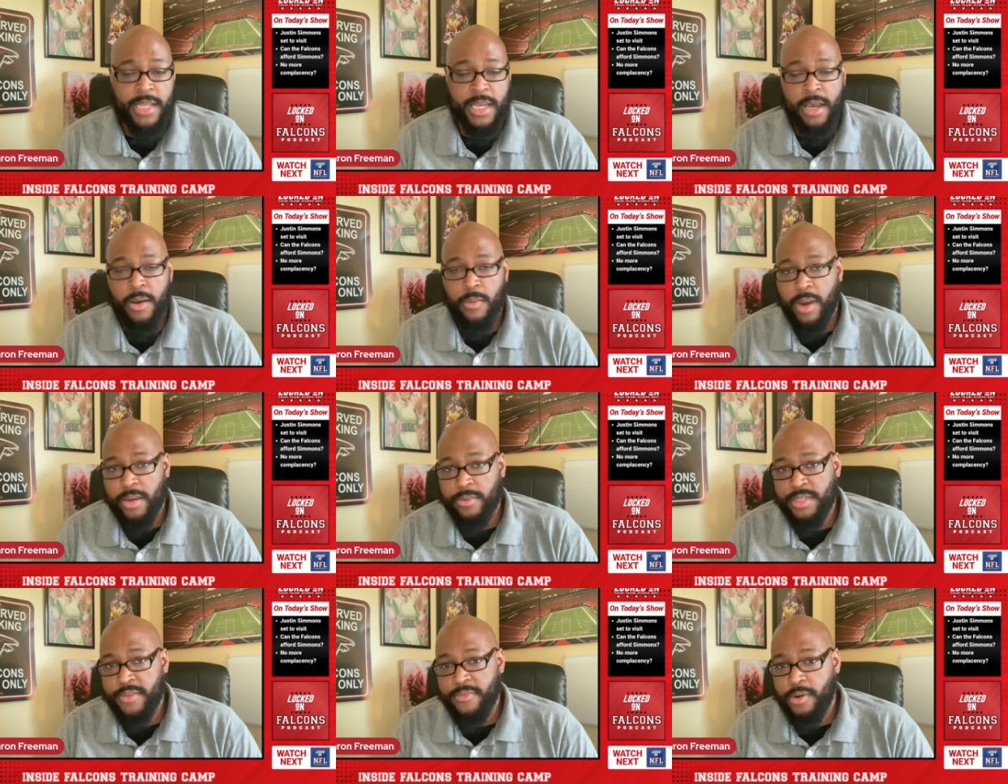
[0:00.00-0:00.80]
they cut
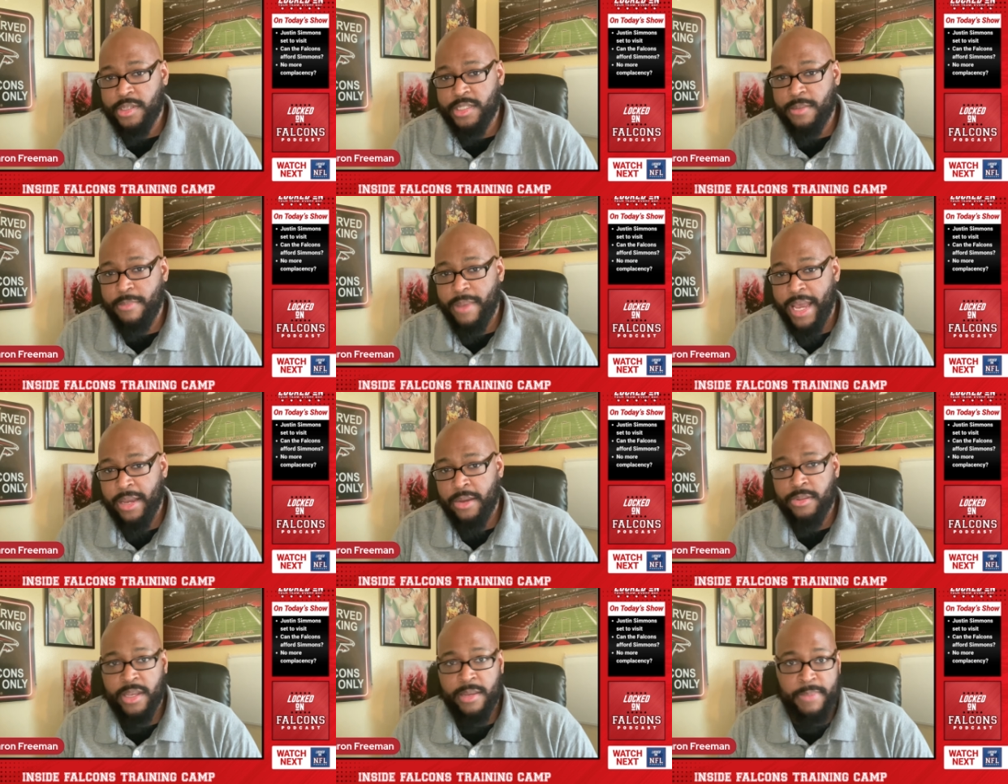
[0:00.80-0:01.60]
wide receiver Austin
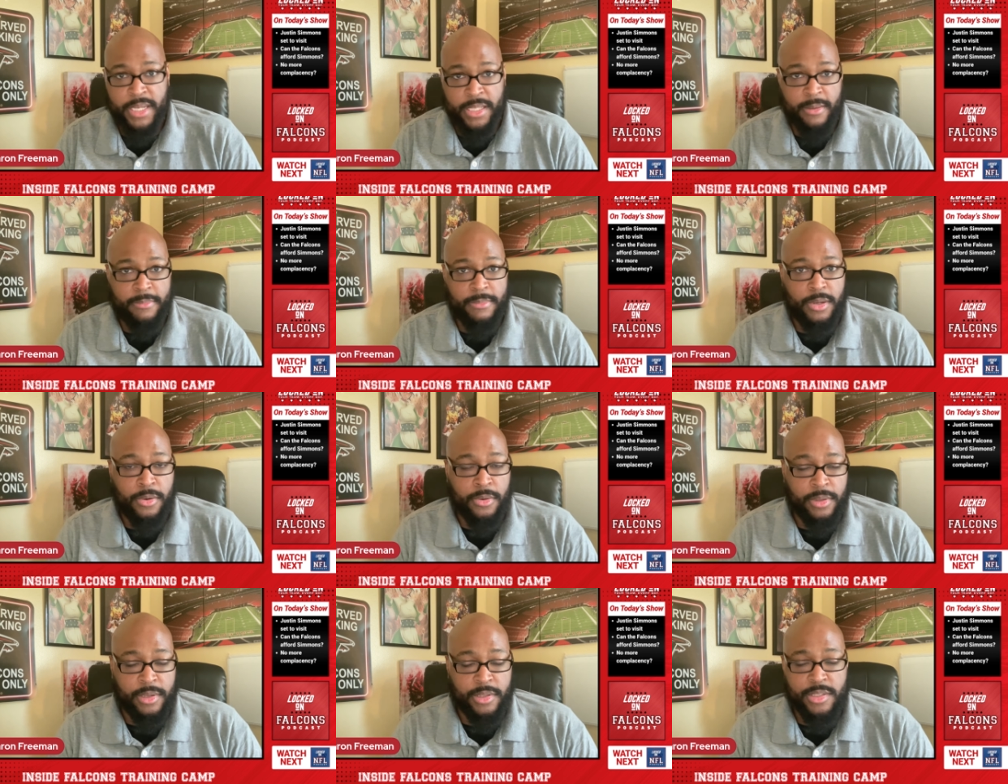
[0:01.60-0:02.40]
Mack, who they picked up
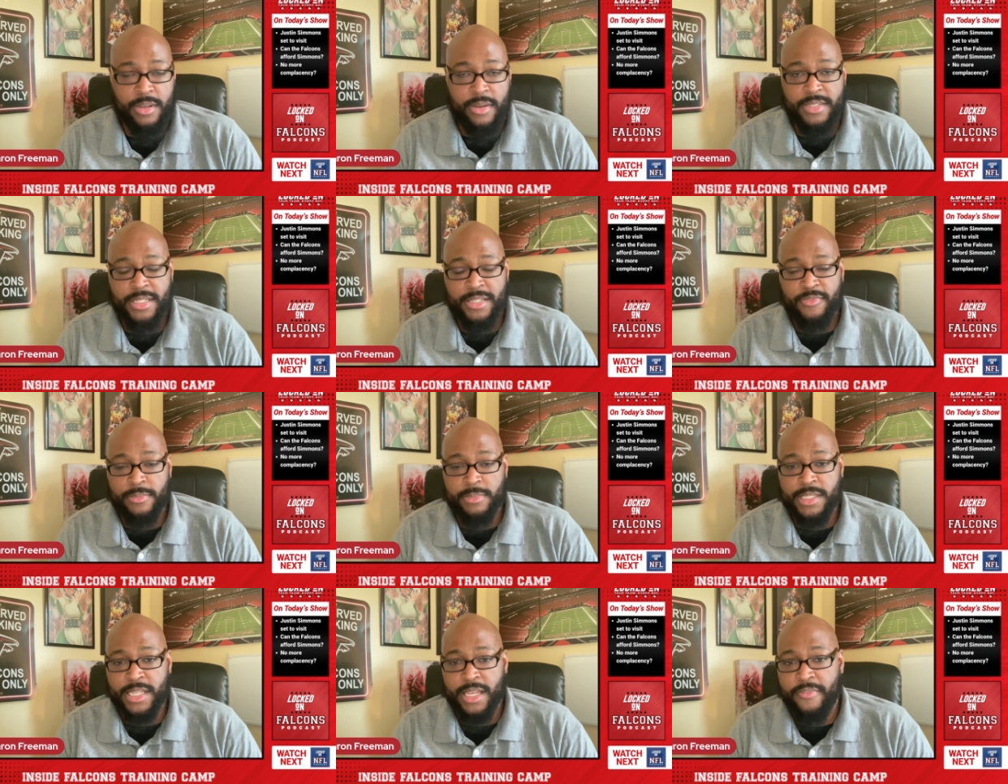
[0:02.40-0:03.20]
earlier this offseason
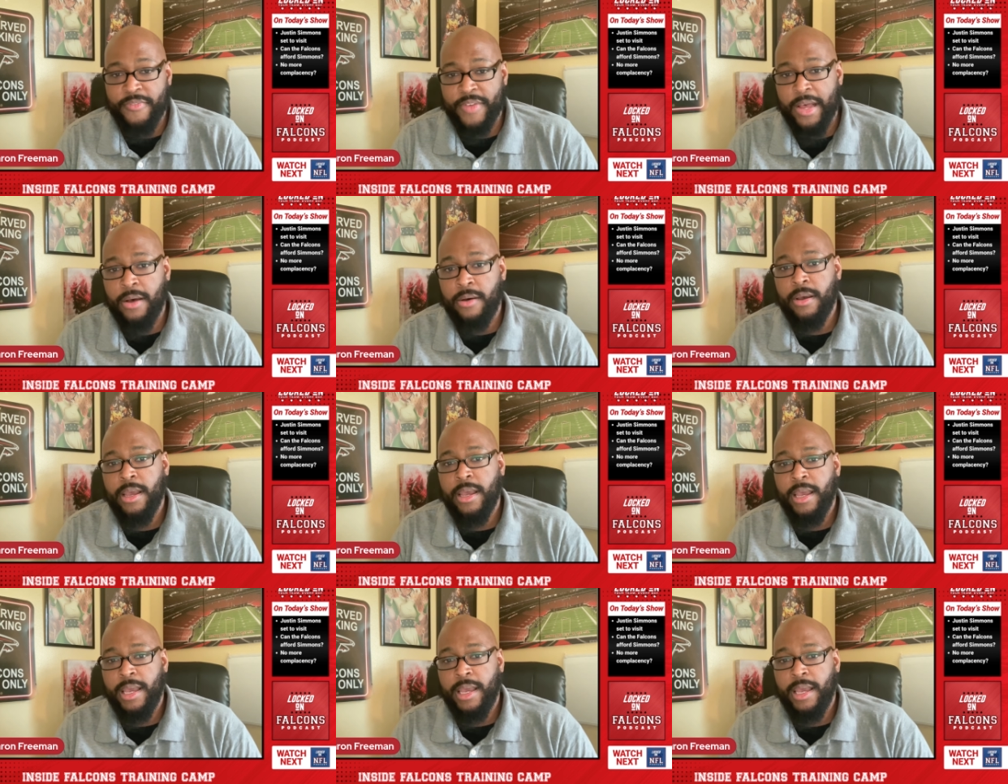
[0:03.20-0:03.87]
from the CFL.